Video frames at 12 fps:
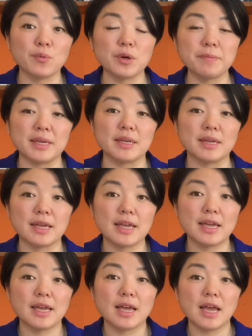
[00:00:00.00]
woman
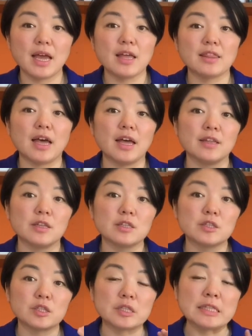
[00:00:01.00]
that
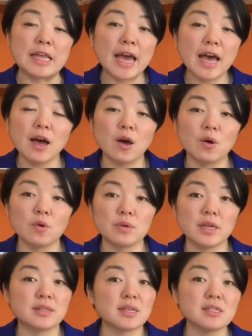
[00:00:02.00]
now
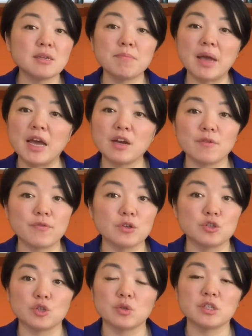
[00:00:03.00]
it doesn't matter if you're
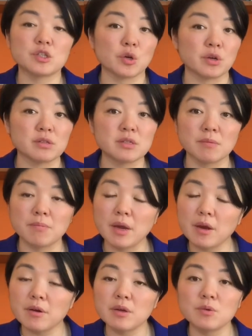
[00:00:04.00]
Jewish or a
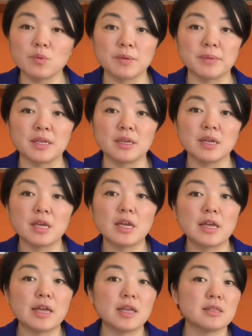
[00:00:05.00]
Samaritan woman,
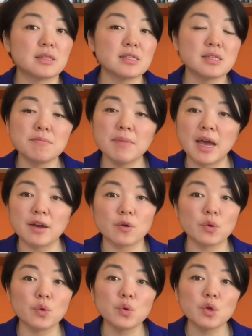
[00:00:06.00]
doesn't matter
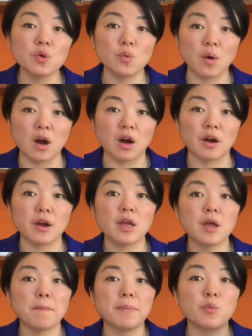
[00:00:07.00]
who you are,
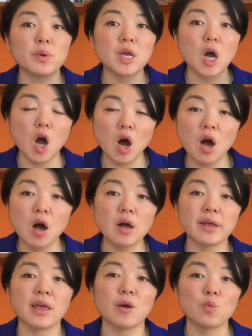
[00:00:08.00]
but we all
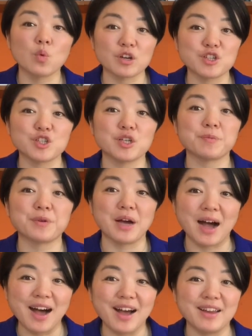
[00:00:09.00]
can worship
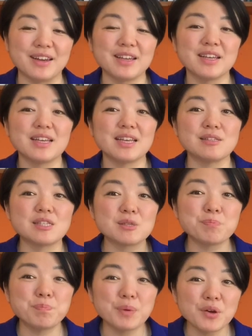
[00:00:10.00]
God in
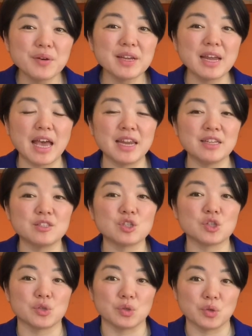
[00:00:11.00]
spirit and in
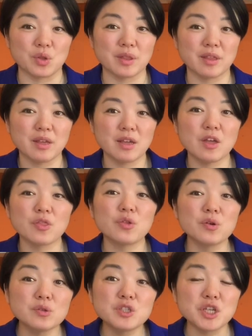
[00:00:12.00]
truth
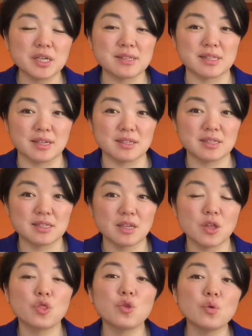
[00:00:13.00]
through Jesus,
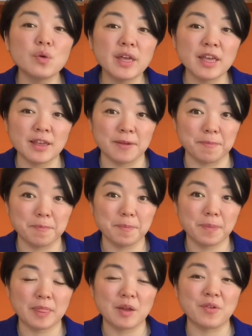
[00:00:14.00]
through Him,
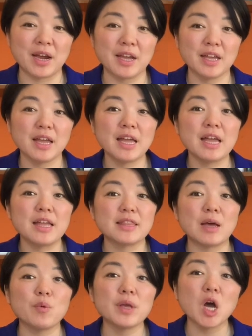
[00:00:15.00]
right?
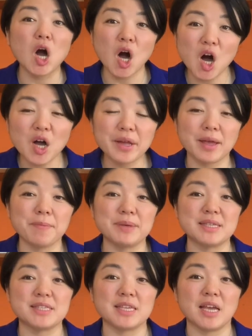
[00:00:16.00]
That we all can
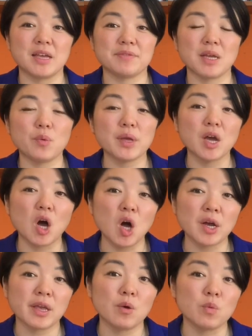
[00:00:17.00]
be saved, that we
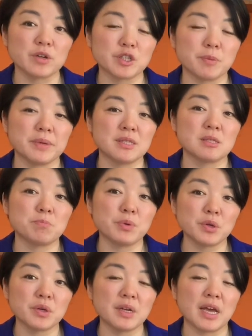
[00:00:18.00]
all can worship in
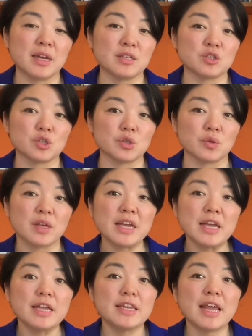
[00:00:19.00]
spirit and in truth.
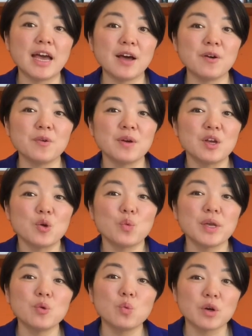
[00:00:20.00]
Now,
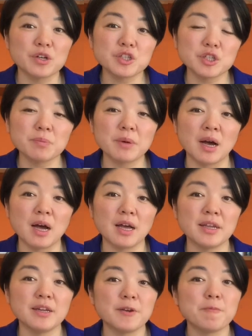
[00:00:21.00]
we worship
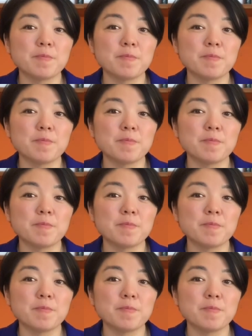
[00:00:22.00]
God